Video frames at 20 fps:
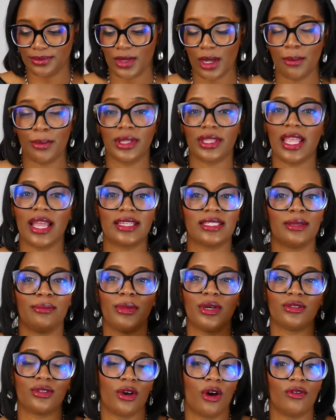But that's the
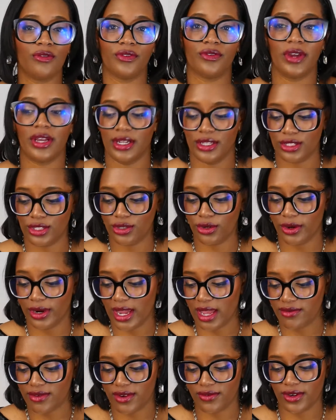most overrated story
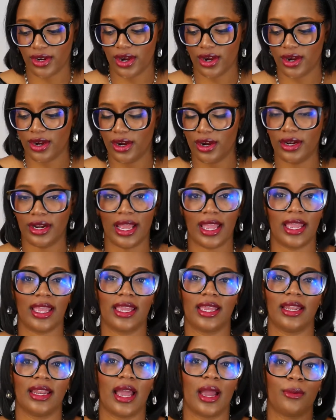I've ever heard,
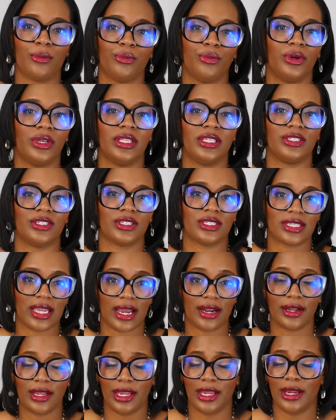and I'm really just
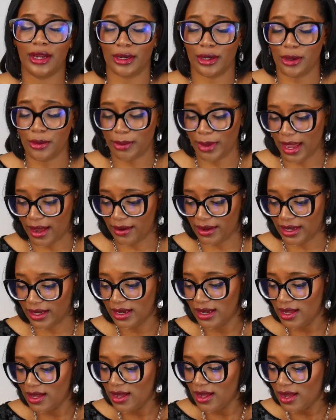tired of hearing about it.
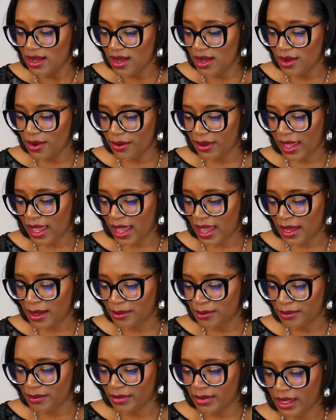
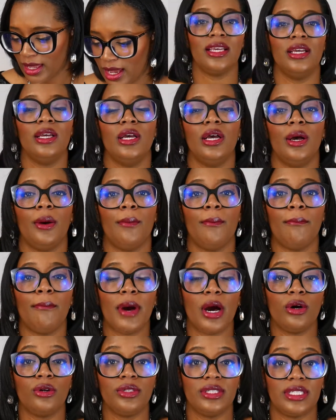Okay.
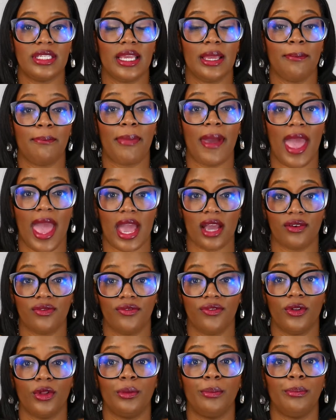Most
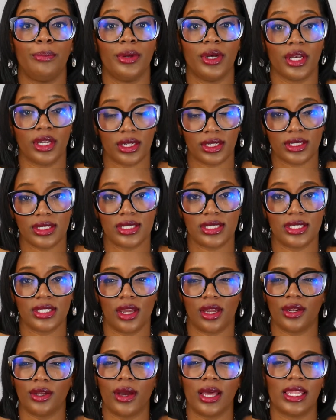impactful books.
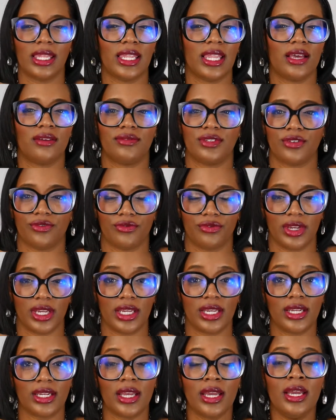Y'all know I love to
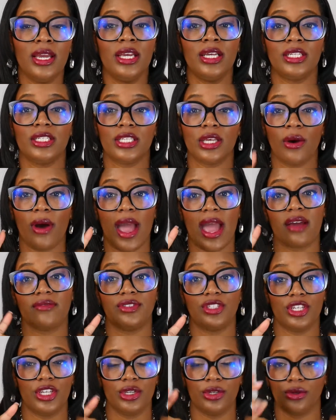read. So I
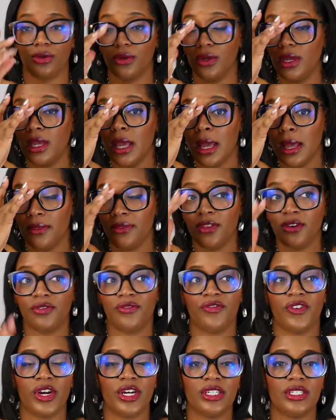have two. The
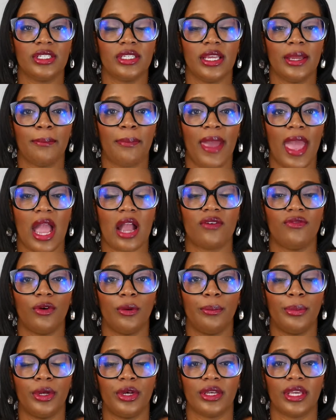first
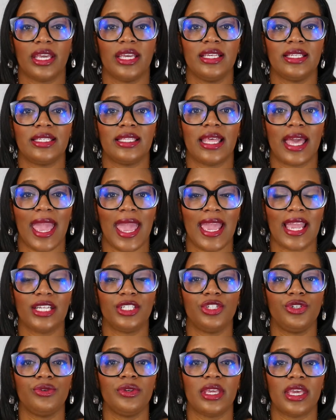impactful book is The
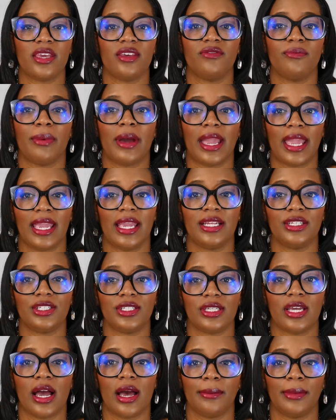Hate You Give by Angie
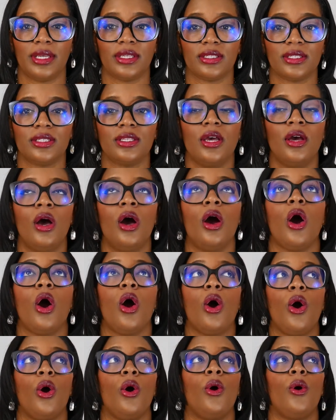Thomas.
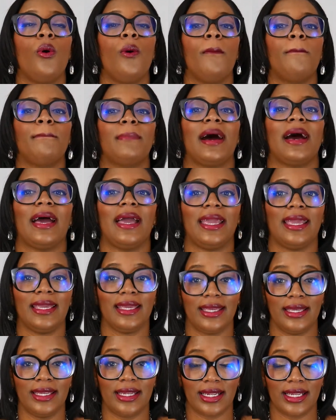Oh my
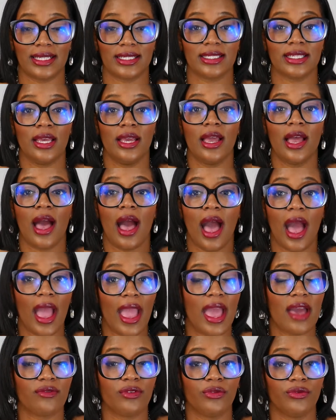goodness. I
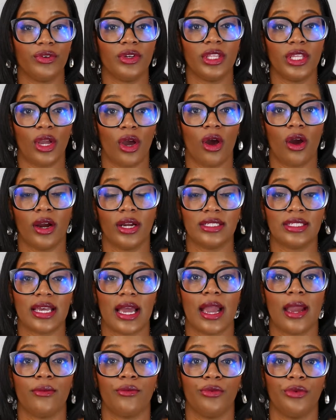have a really hard
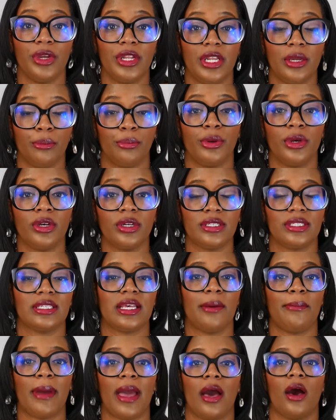time reading books
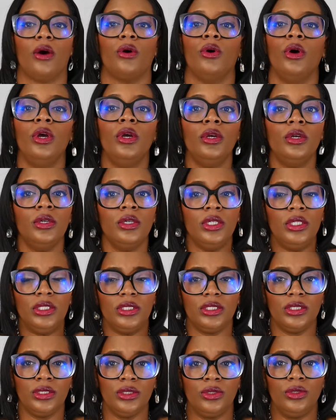about
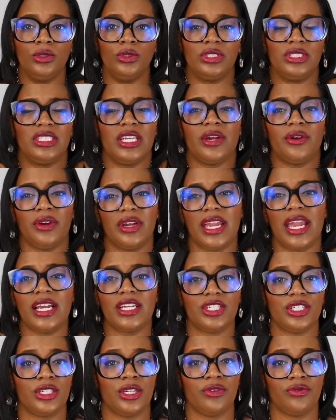
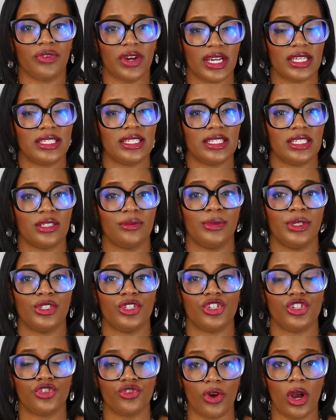segregation and racism and
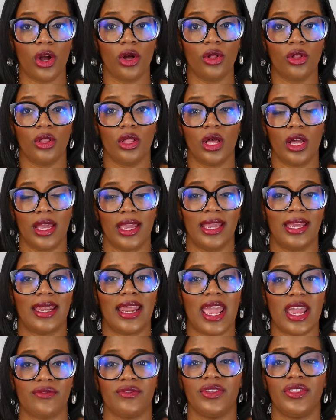struggle and
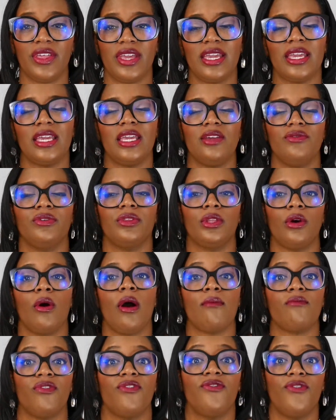everything, even though
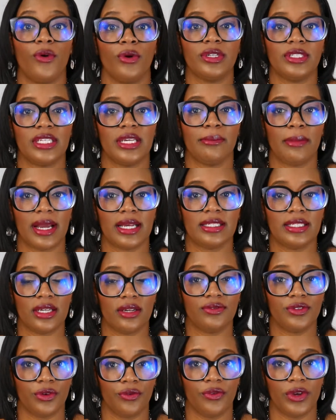I'm forcing
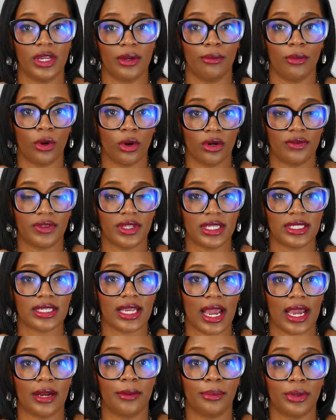myself to read more of these
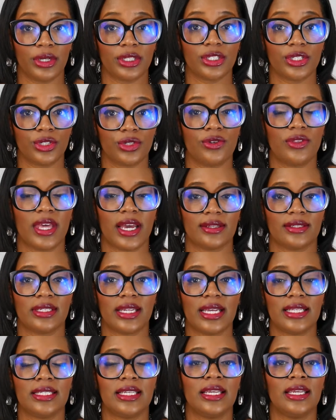kind of books in
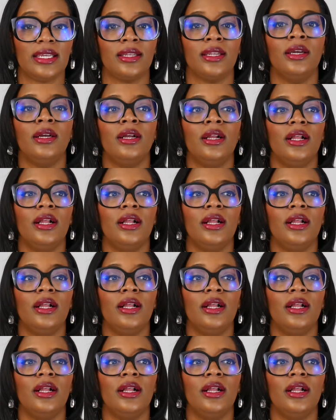2018.